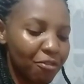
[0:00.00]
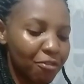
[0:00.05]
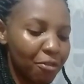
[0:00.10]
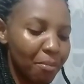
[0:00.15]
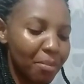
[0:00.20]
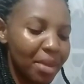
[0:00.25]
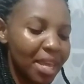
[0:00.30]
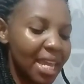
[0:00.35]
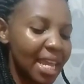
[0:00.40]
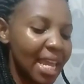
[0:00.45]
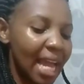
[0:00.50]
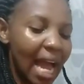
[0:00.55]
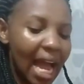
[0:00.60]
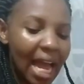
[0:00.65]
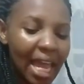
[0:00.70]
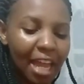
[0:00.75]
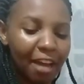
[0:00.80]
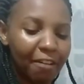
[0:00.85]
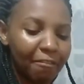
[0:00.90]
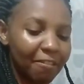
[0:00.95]
for me, I
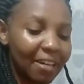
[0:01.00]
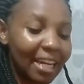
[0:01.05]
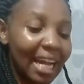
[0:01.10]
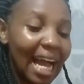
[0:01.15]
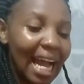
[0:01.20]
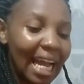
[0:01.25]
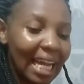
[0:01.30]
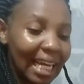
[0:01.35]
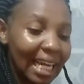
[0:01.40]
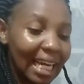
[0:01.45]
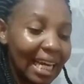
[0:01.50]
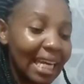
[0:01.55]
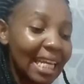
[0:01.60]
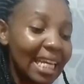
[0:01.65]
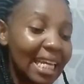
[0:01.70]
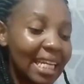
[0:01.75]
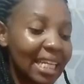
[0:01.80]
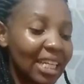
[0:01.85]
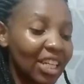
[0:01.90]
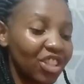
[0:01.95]
have a
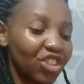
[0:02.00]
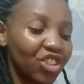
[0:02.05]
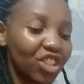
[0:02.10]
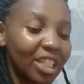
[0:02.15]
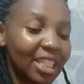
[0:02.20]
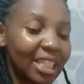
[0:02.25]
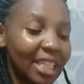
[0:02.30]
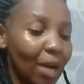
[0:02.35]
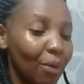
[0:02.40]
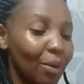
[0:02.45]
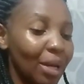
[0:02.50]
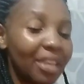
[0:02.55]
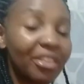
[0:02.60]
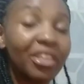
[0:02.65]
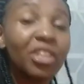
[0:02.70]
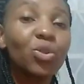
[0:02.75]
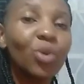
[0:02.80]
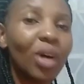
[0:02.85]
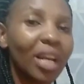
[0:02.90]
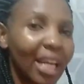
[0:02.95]
clean kitchen towel.
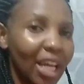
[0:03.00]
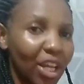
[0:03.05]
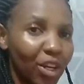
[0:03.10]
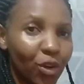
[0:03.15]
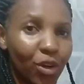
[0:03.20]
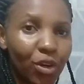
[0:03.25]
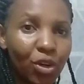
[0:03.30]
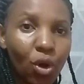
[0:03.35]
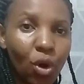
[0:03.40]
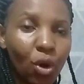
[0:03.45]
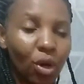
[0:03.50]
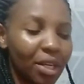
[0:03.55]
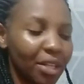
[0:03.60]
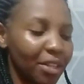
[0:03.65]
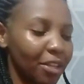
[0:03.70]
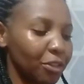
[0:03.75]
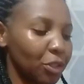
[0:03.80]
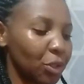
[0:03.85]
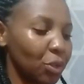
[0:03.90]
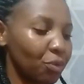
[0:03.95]
This one I don't hold
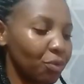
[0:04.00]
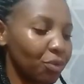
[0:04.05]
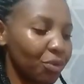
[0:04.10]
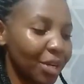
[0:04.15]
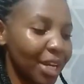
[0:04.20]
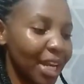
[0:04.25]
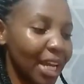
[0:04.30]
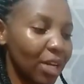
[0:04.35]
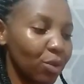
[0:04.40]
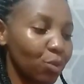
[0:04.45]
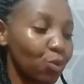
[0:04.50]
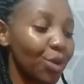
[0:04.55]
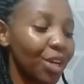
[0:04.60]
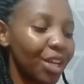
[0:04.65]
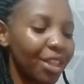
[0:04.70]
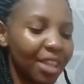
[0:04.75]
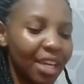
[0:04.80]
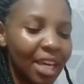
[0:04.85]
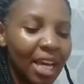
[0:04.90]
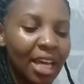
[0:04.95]
the sufuria with.